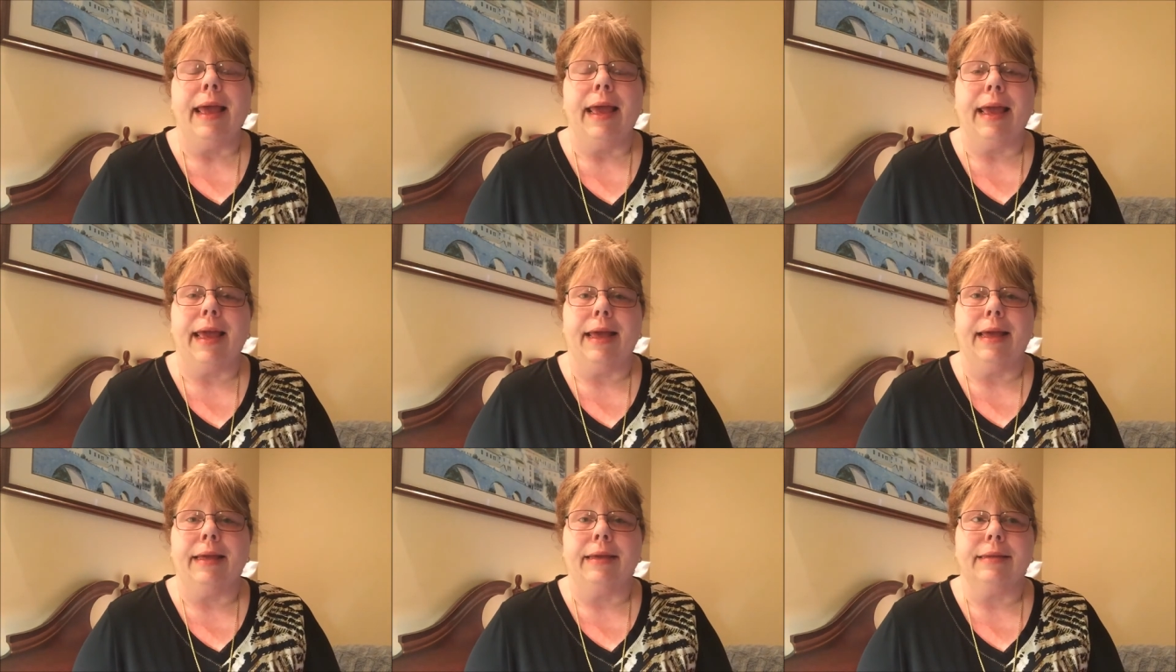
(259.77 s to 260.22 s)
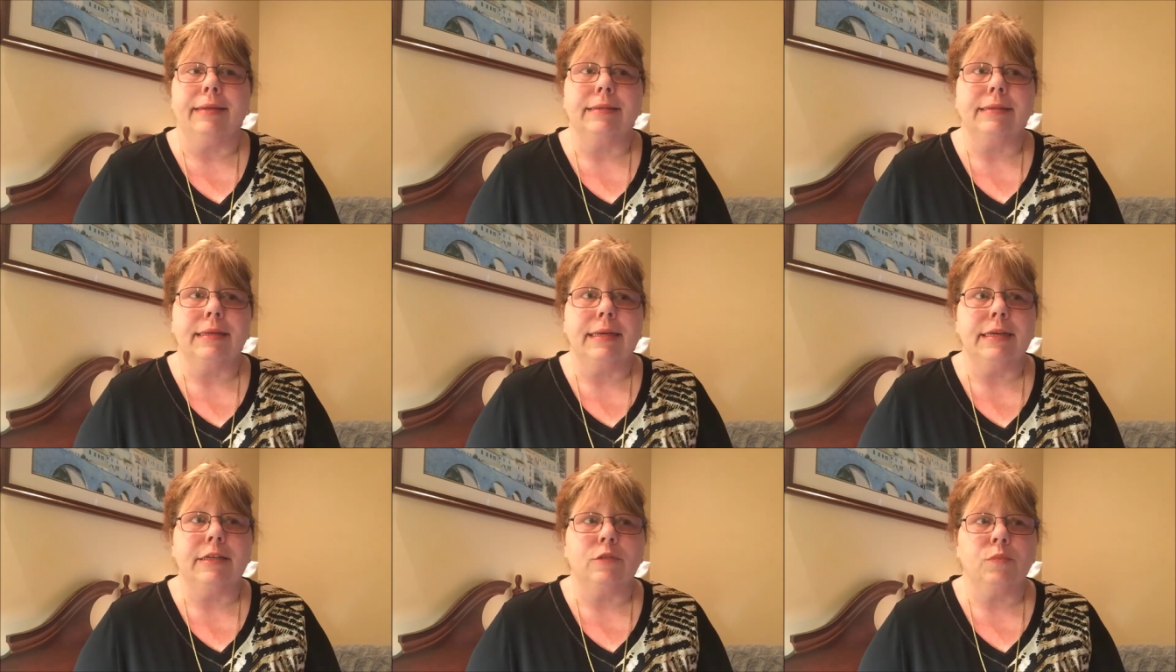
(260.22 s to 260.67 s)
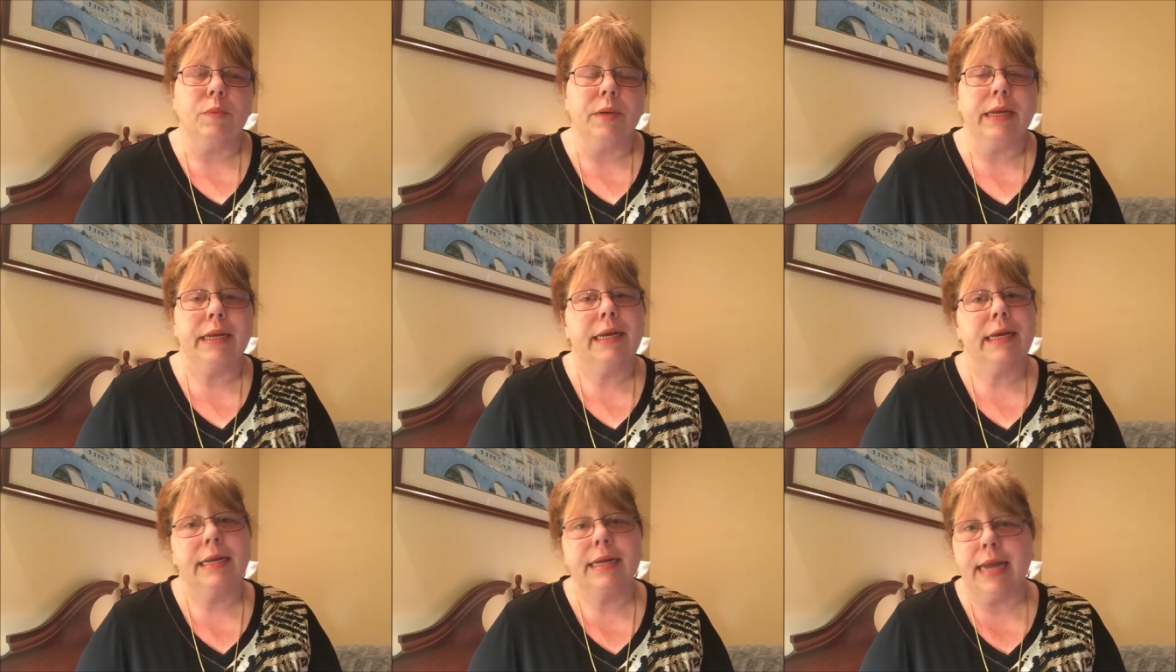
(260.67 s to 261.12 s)
and he's
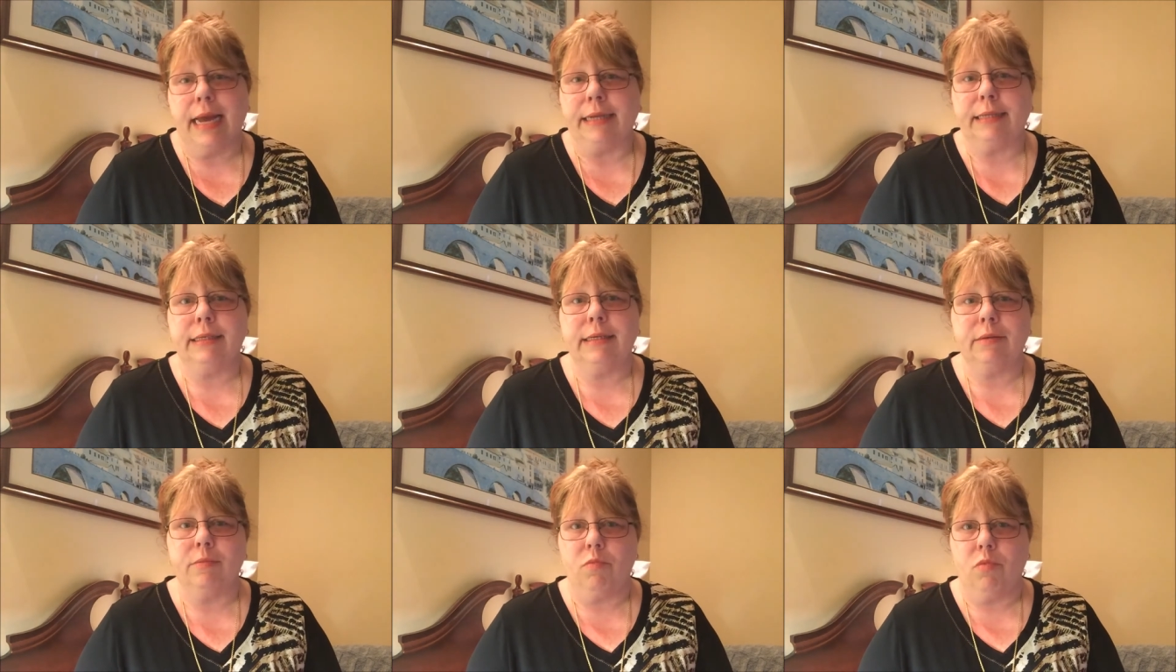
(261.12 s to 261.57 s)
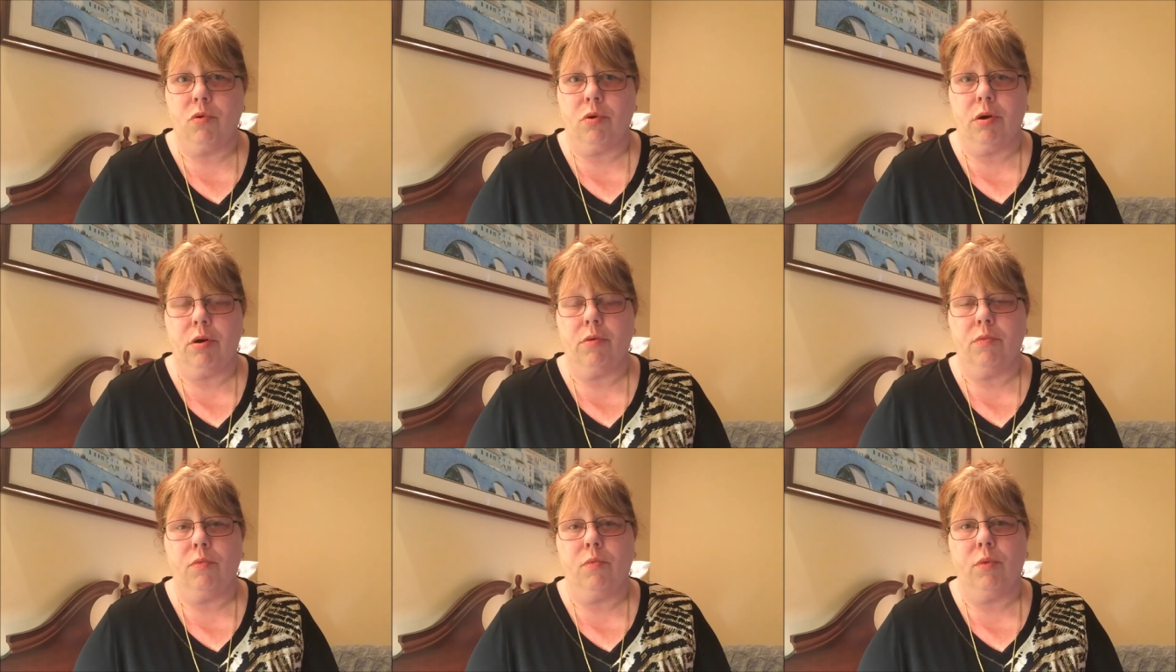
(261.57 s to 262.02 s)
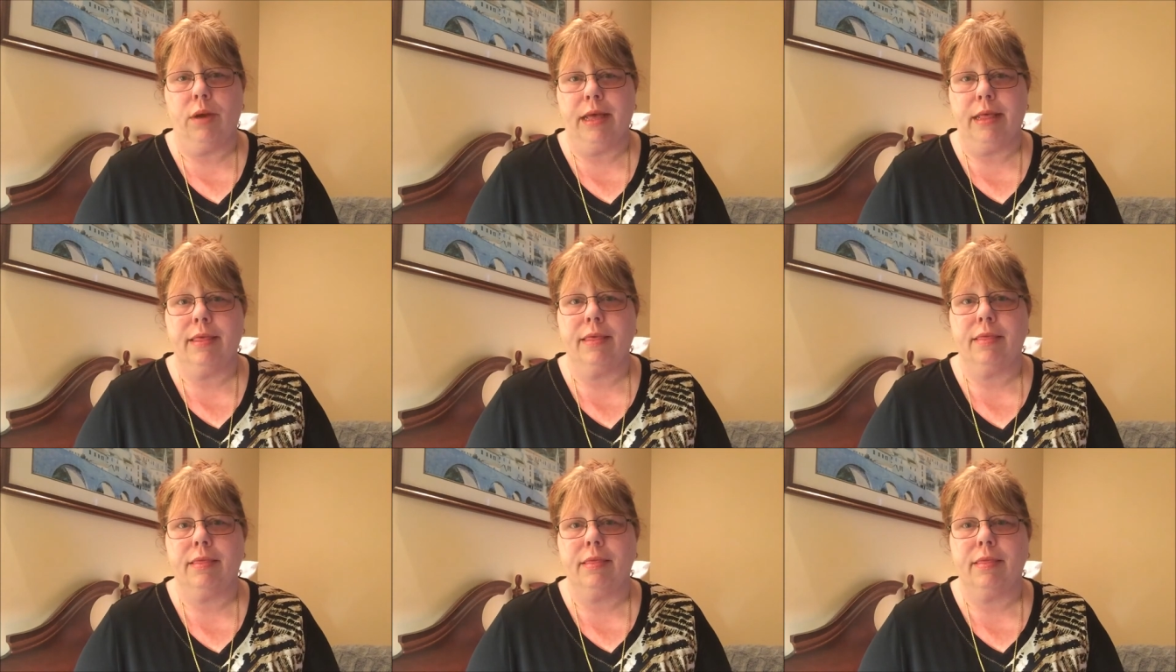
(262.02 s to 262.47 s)
been connecting more with